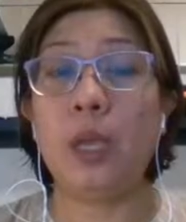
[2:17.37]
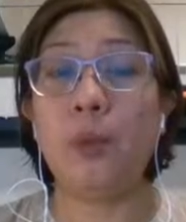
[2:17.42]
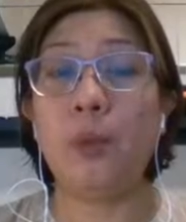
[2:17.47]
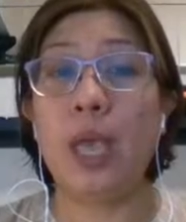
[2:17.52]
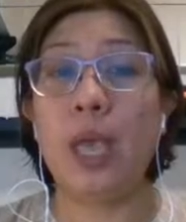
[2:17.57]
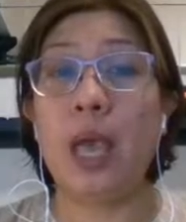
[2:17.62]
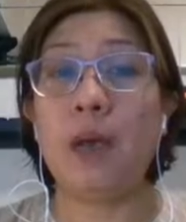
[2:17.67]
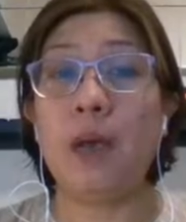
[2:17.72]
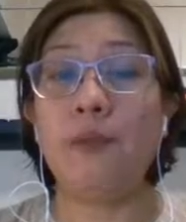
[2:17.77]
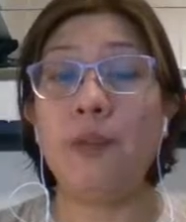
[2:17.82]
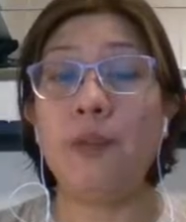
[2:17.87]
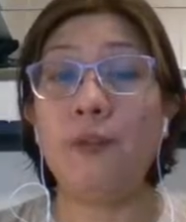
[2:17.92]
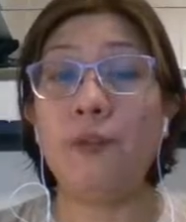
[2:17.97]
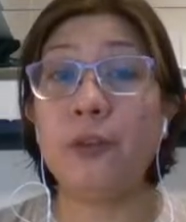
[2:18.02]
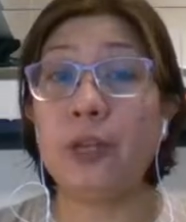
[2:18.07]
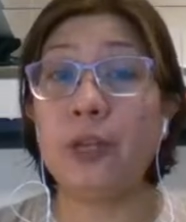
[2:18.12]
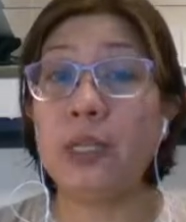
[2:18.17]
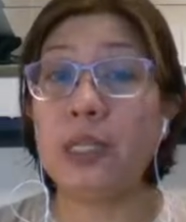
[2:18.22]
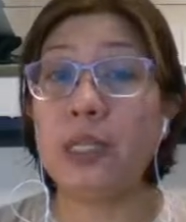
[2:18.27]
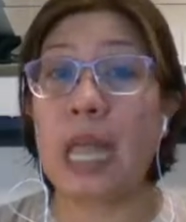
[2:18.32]
have the
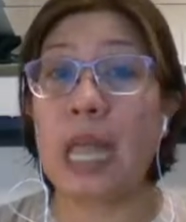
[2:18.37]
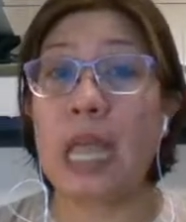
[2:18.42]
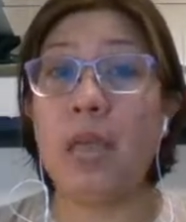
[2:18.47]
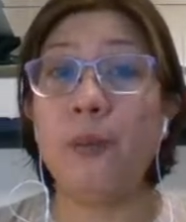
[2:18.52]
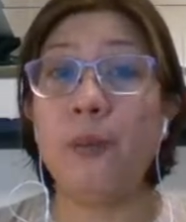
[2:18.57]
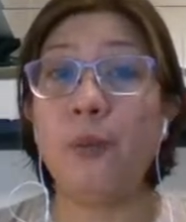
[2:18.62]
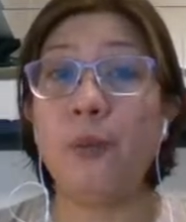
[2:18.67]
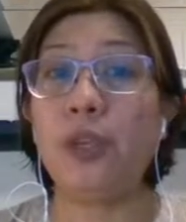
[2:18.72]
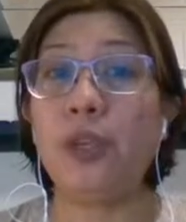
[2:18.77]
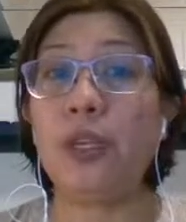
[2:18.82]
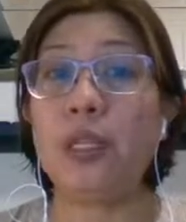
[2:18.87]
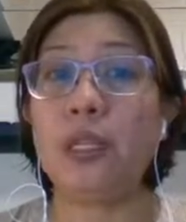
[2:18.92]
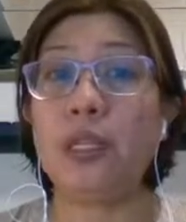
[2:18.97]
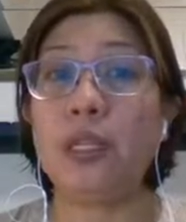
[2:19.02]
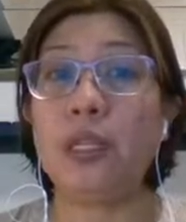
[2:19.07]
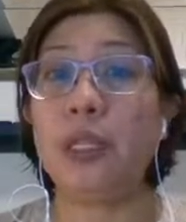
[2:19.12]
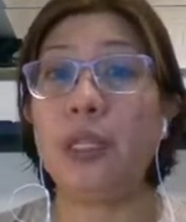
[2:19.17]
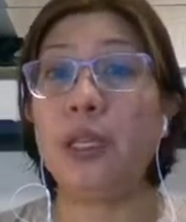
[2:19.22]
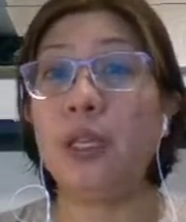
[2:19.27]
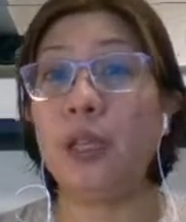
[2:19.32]
first type, which is a
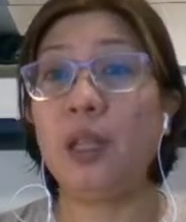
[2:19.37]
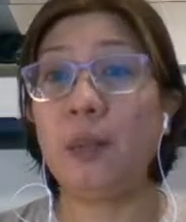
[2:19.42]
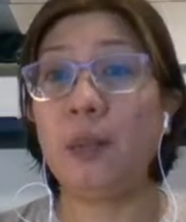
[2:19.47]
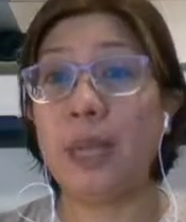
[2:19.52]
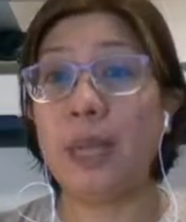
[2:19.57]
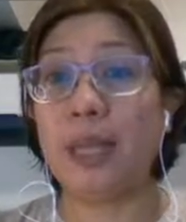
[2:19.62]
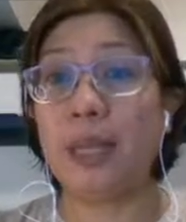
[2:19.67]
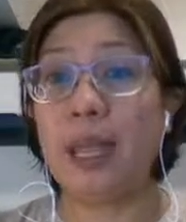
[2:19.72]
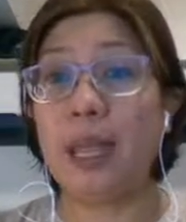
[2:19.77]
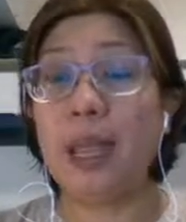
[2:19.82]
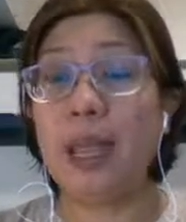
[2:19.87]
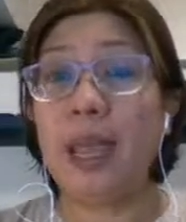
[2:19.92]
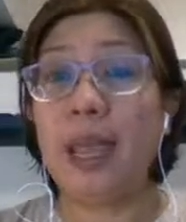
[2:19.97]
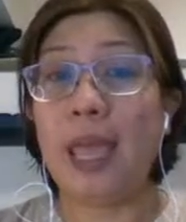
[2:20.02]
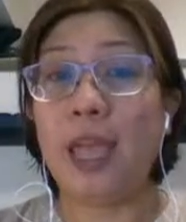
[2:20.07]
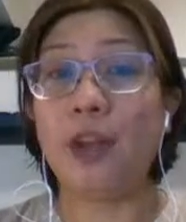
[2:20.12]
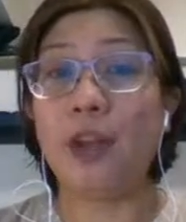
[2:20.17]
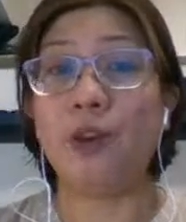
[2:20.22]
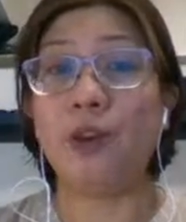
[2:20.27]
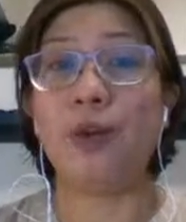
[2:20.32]
single bit
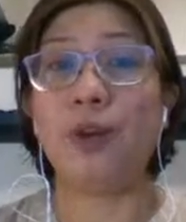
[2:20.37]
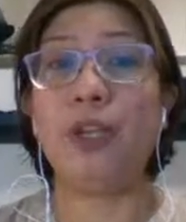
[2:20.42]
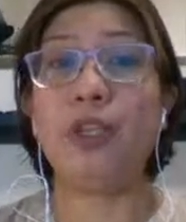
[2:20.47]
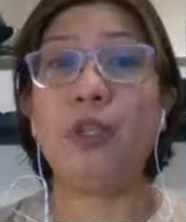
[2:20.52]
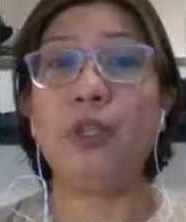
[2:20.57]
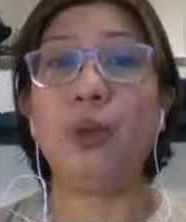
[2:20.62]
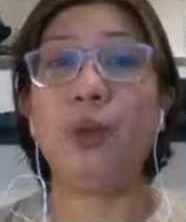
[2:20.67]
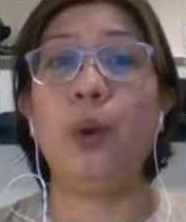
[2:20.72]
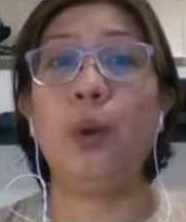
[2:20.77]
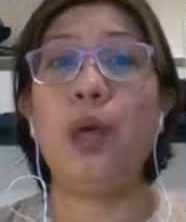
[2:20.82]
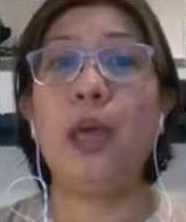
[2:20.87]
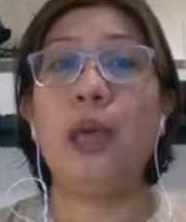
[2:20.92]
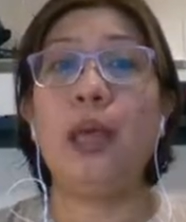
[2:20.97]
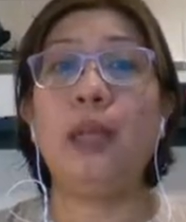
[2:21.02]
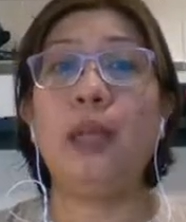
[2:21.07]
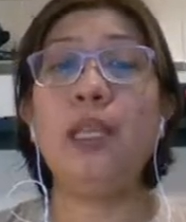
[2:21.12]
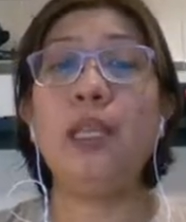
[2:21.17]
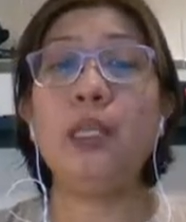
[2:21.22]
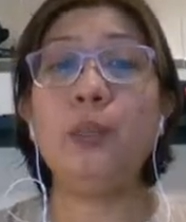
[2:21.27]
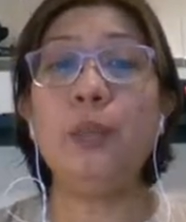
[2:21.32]
error. So
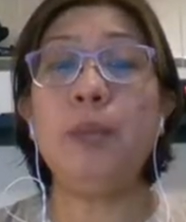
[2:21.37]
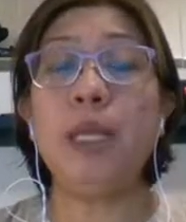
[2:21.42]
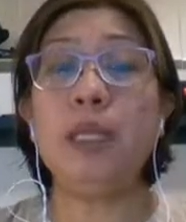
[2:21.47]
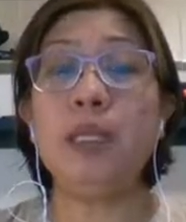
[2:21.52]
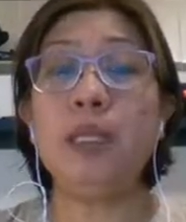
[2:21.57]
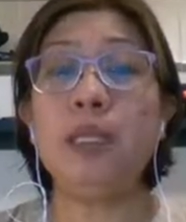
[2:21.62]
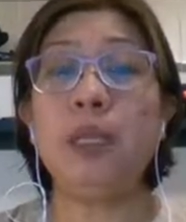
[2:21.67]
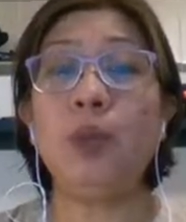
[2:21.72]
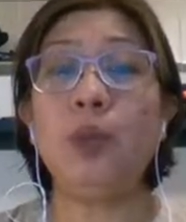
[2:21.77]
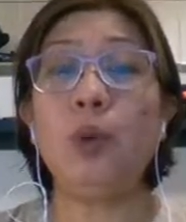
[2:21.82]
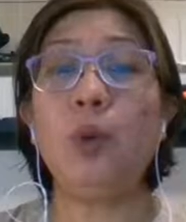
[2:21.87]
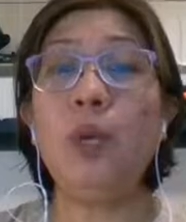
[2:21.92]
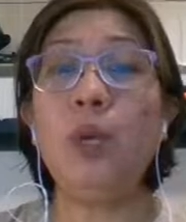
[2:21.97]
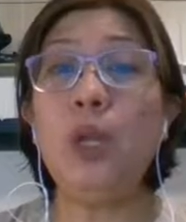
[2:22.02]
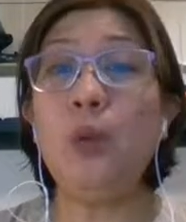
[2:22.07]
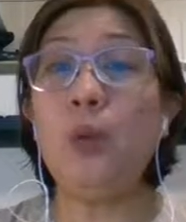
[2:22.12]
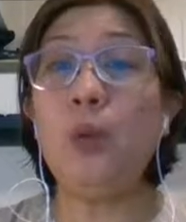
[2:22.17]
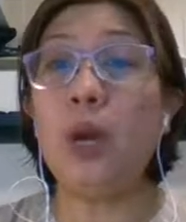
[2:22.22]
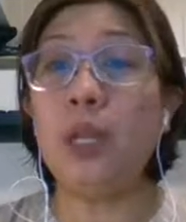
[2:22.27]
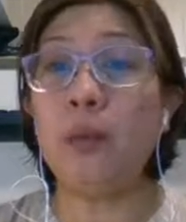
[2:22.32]
this means that only
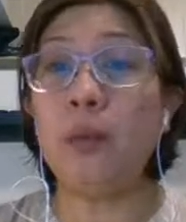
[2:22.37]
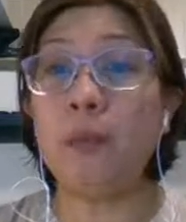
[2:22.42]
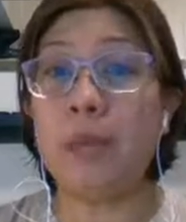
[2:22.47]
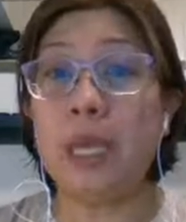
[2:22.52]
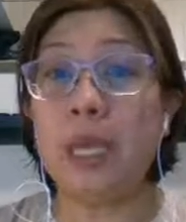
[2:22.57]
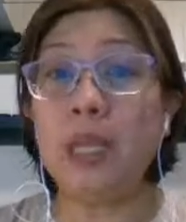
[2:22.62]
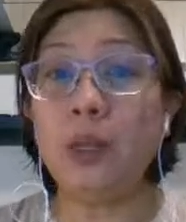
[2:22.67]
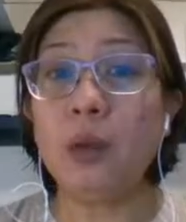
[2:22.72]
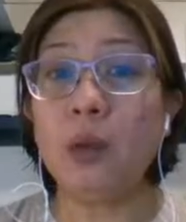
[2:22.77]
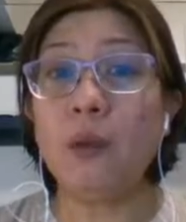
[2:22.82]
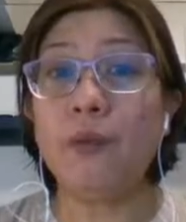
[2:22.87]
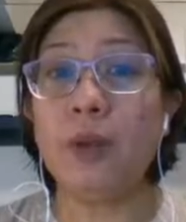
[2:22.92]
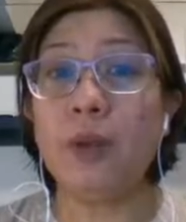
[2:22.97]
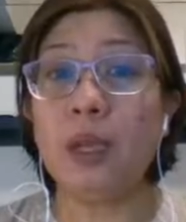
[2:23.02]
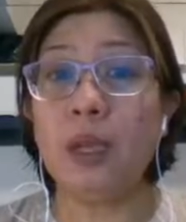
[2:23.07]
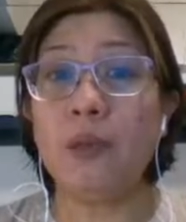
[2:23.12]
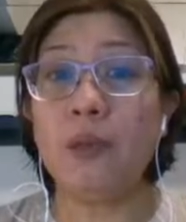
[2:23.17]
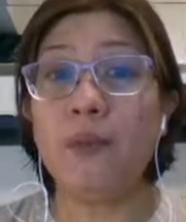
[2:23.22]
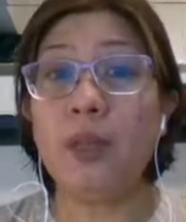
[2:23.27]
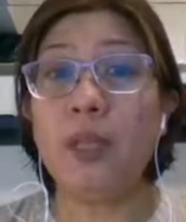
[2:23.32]
one bit of a
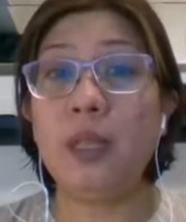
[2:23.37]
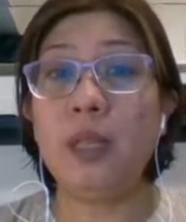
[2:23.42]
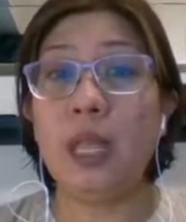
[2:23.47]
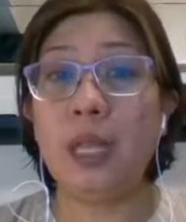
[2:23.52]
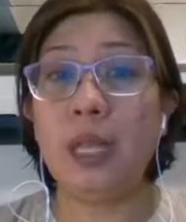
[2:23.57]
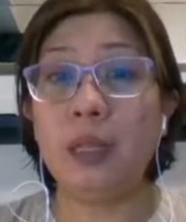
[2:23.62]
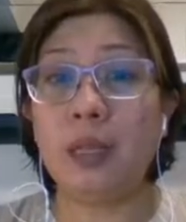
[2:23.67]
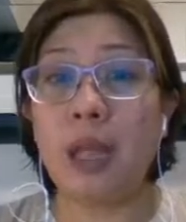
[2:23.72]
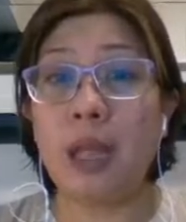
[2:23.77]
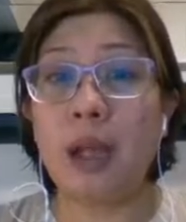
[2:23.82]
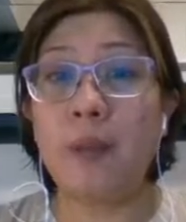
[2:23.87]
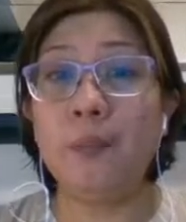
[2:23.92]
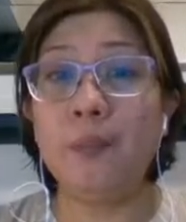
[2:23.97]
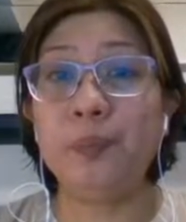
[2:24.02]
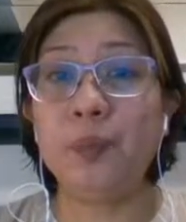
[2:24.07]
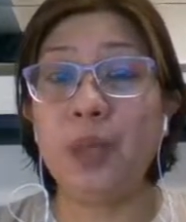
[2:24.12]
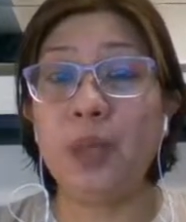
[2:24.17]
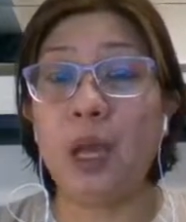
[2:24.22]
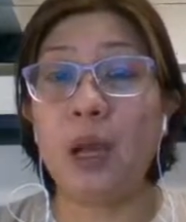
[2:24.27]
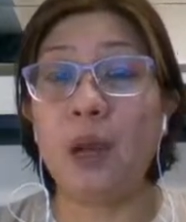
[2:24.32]
given
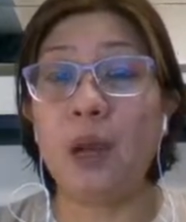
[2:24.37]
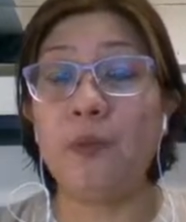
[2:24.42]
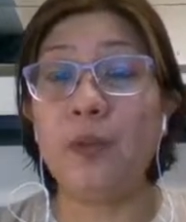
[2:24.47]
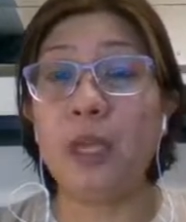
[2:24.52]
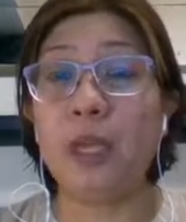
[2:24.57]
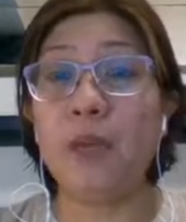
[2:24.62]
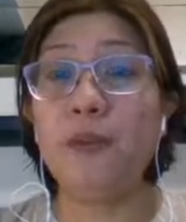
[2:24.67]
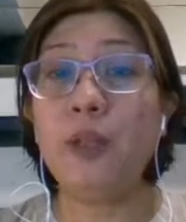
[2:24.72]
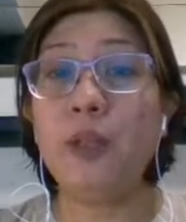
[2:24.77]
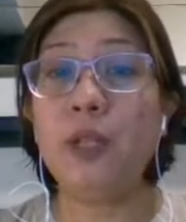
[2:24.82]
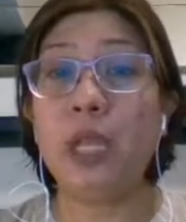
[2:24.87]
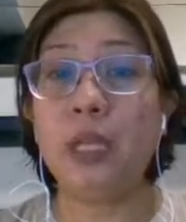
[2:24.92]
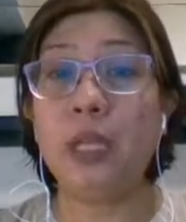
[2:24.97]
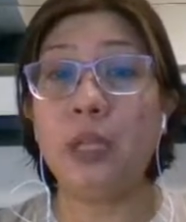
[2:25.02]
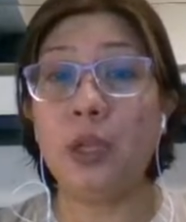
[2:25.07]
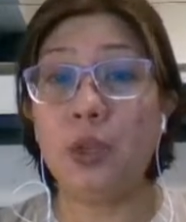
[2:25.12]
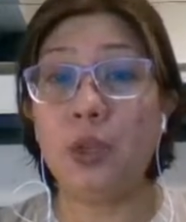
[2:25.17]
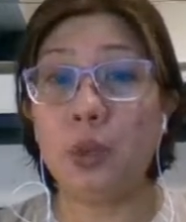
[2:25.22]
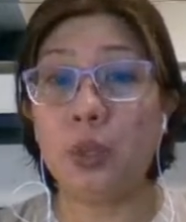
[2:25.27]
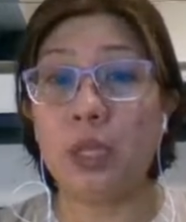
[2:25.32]
data
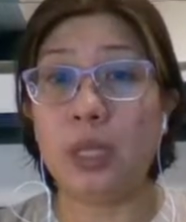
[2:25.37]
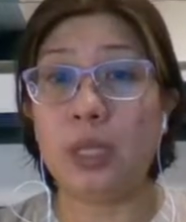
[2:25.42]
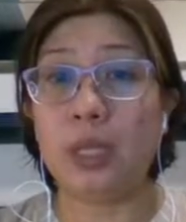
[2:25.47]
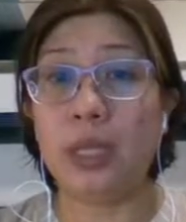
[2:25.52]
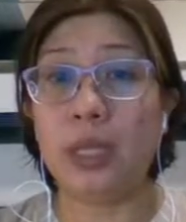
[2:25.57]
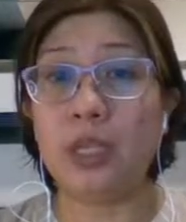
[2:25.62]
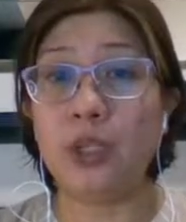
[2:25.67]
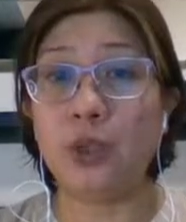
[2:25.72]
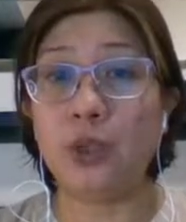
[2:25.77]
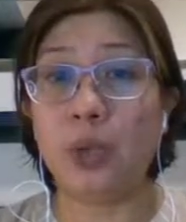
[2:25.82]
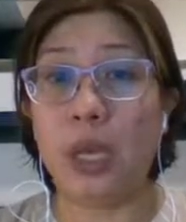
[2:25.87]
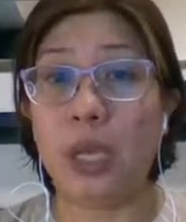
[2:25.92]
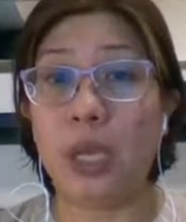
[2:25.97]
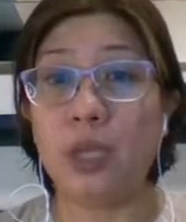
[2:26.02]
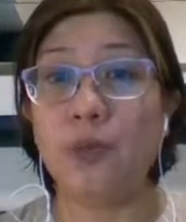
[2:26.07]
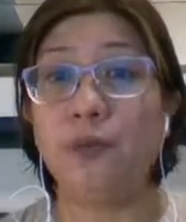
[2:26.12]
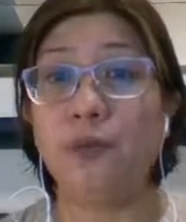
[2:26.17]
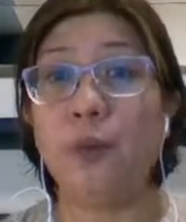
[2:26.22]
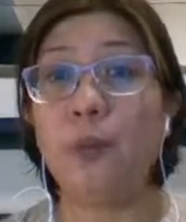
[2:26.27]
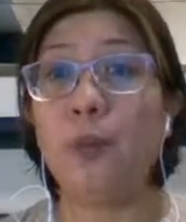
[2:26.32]
unit is
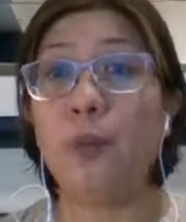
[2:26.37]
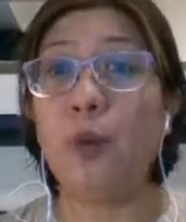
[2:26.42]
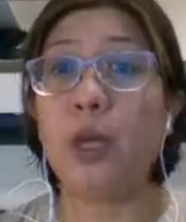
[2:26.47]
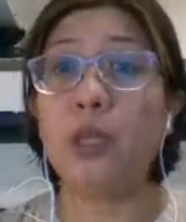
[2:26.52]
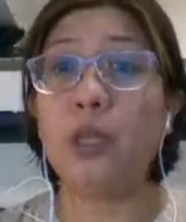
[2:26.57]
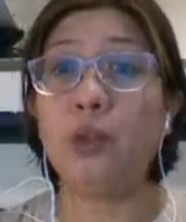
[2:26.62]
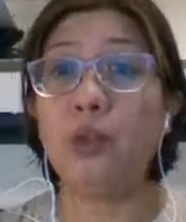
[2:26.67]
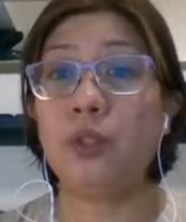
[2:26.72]
changed from 1 to